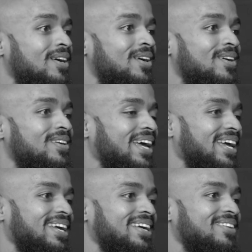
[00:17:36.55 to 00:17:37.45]
her
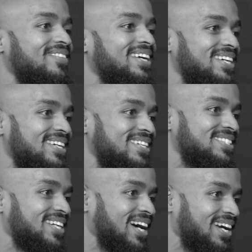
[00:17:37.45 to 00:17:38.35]
name is
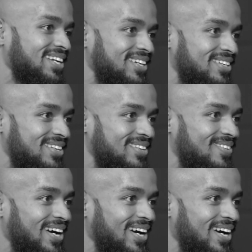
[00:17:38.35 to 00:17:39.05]
Shekinah, right?